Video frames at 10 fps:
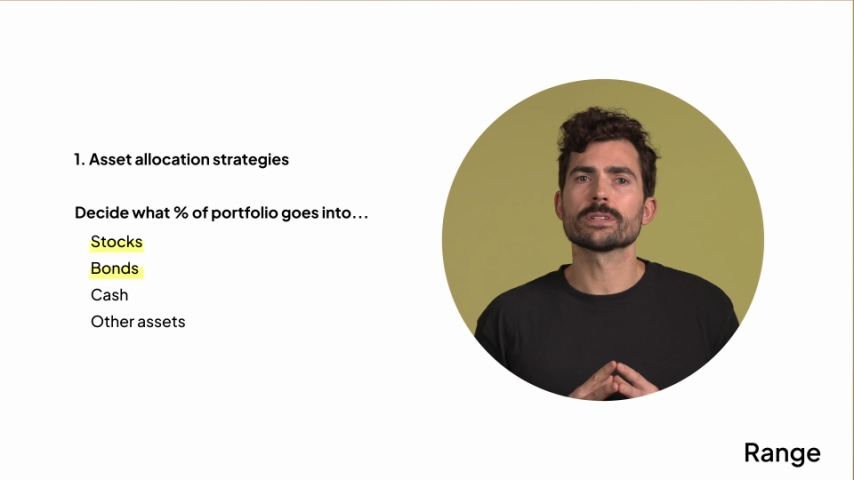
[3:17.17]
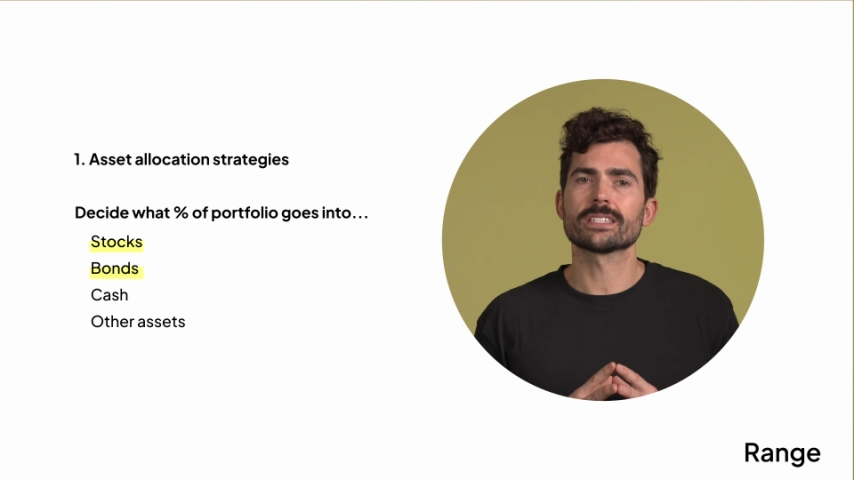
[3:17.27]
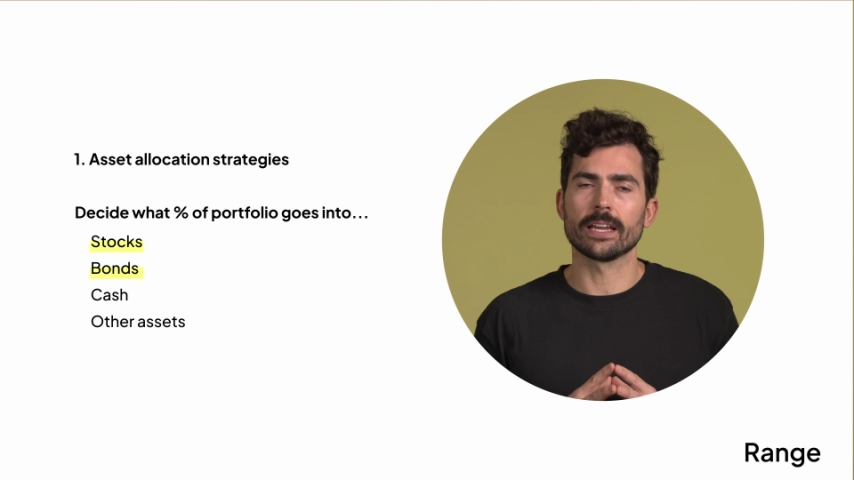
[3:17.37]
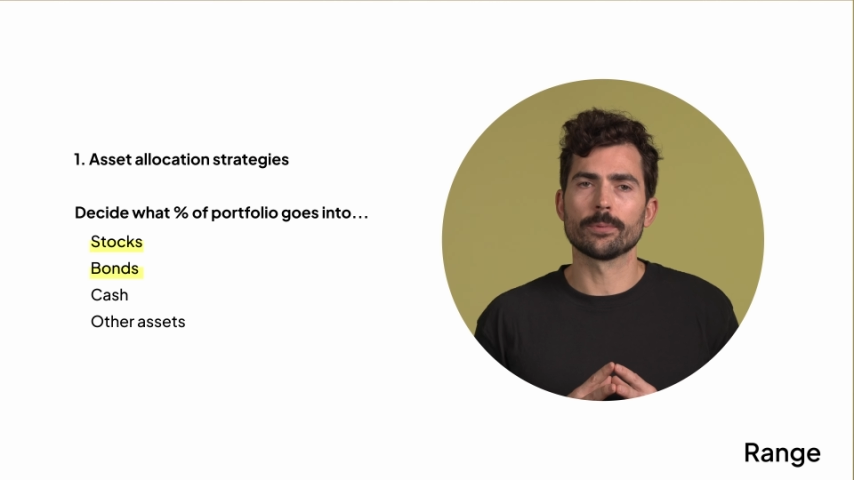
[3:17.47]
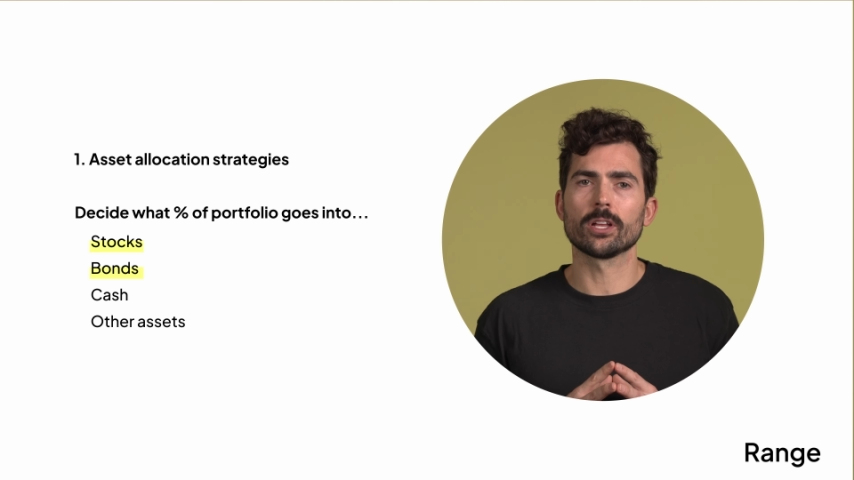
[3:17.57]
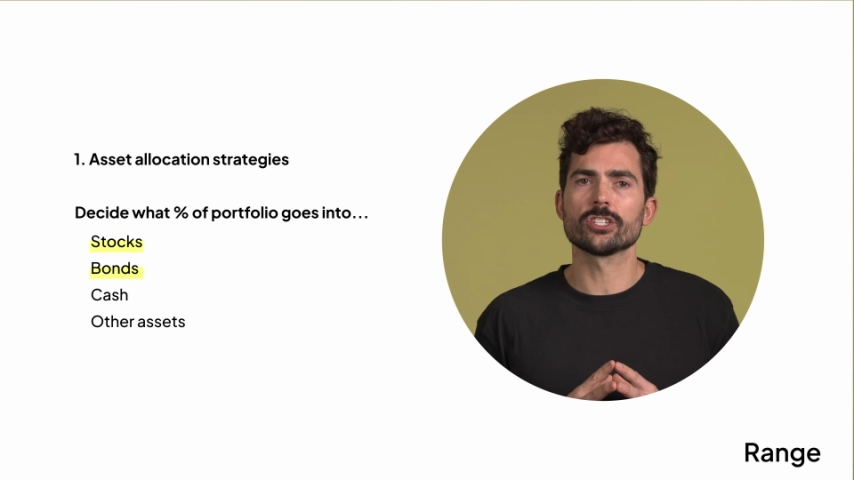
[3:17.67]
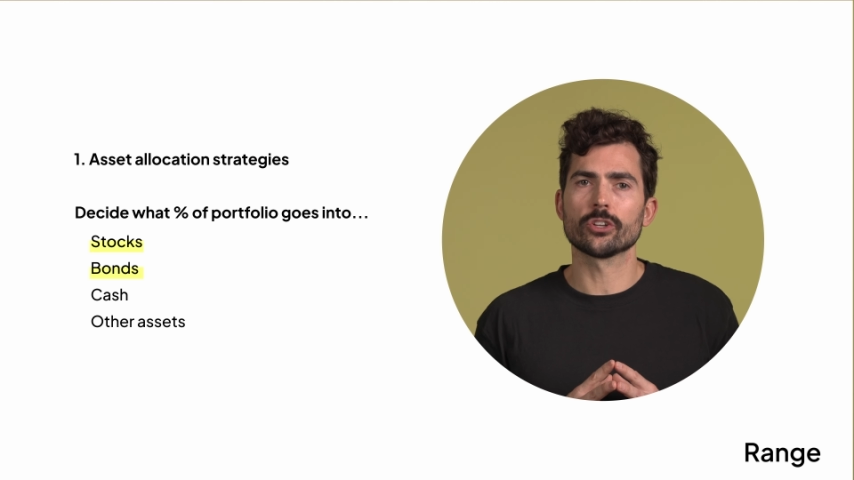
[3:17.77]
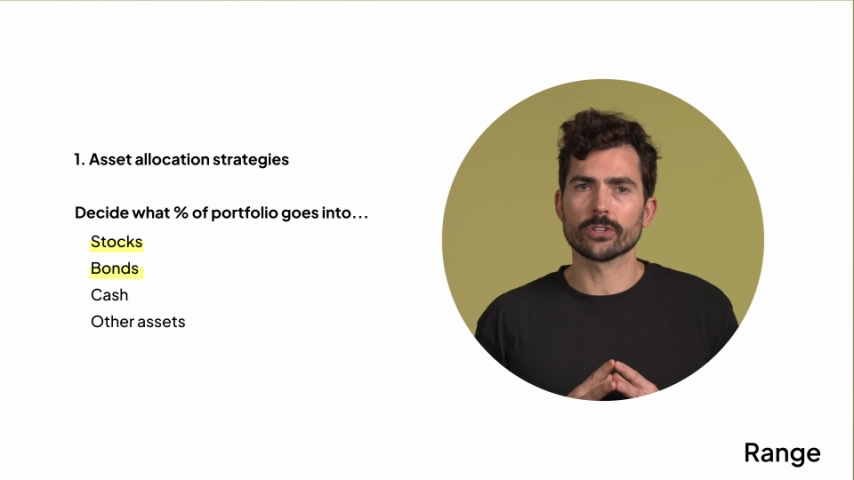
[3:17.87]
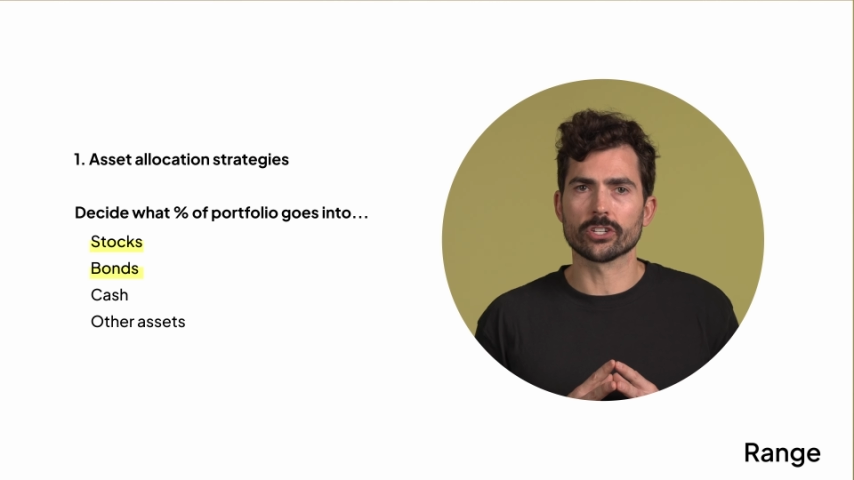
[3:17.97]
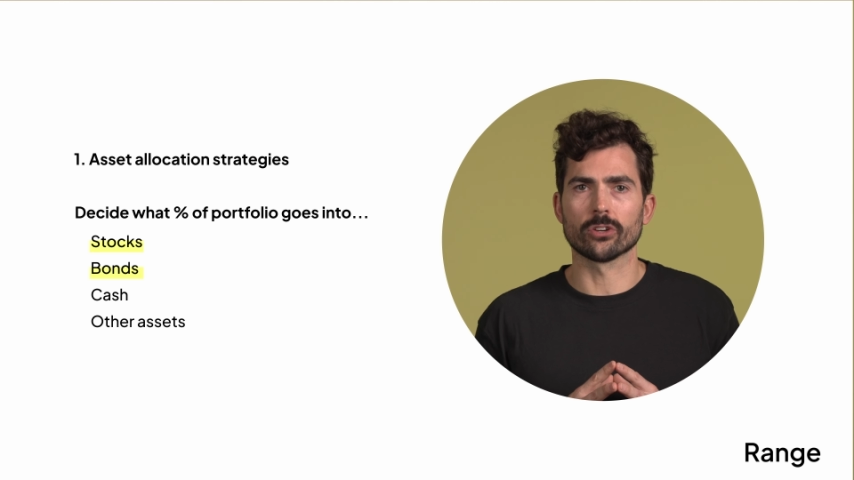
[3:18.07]
stabilize
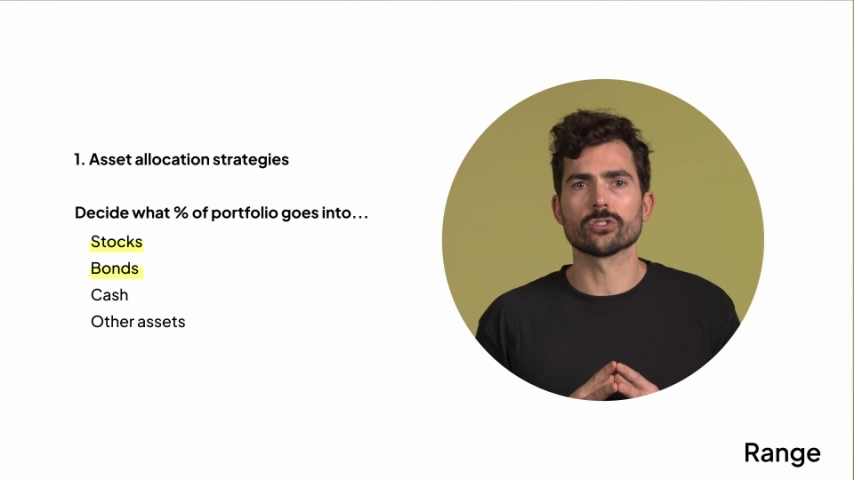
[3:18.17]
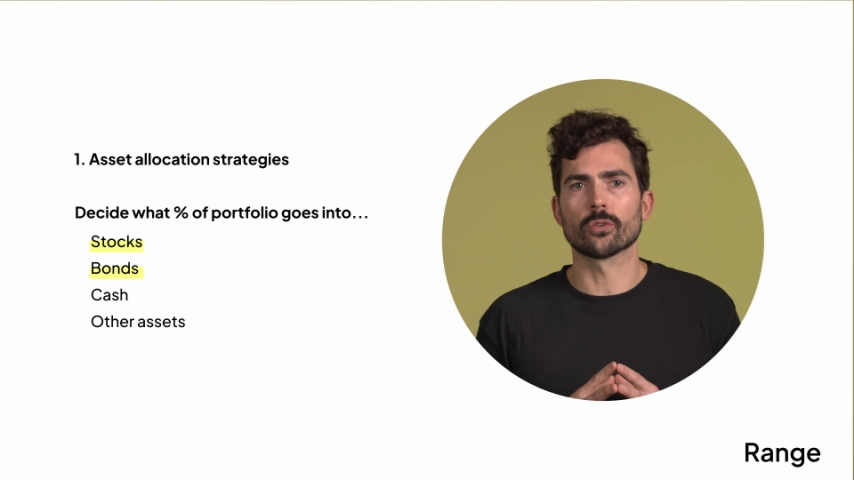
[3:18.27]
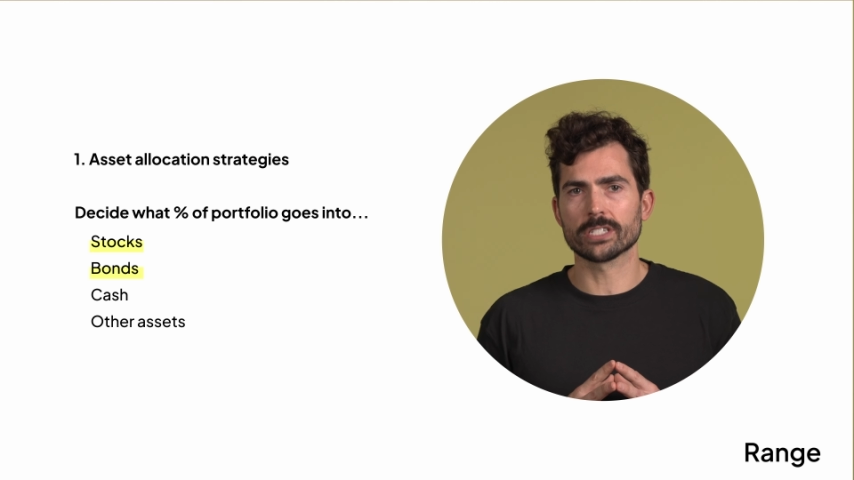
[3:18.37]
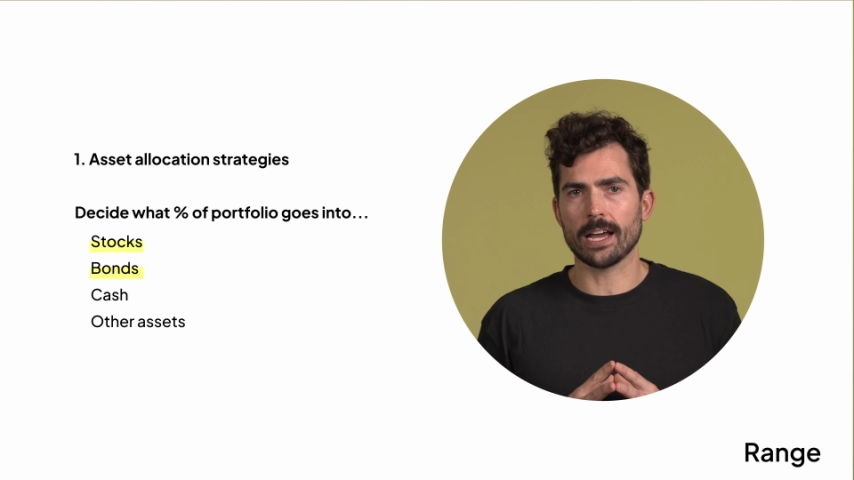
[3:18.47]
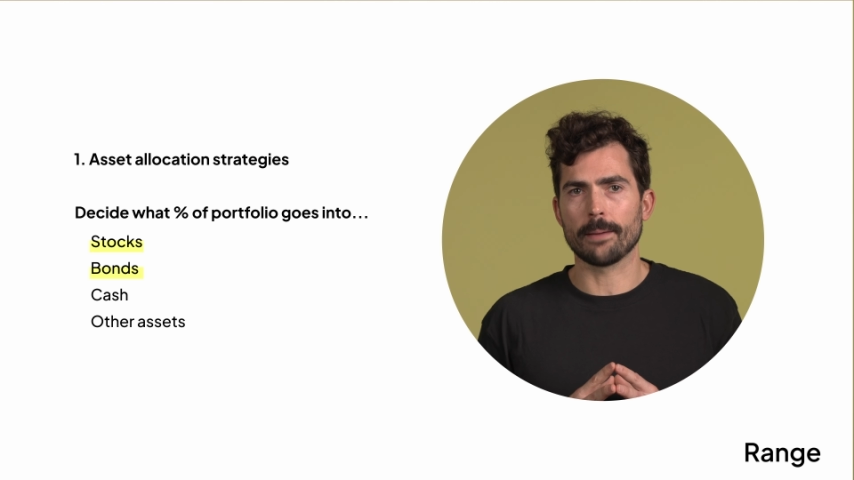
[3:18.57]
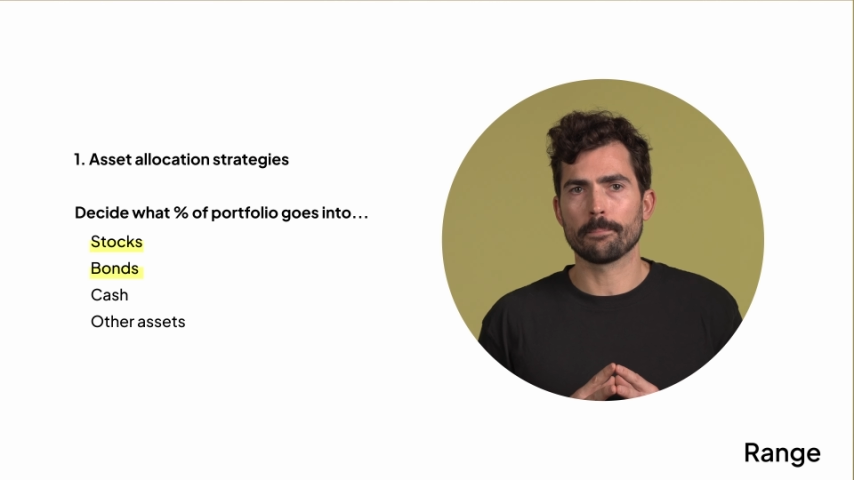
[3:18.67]
your returns over time.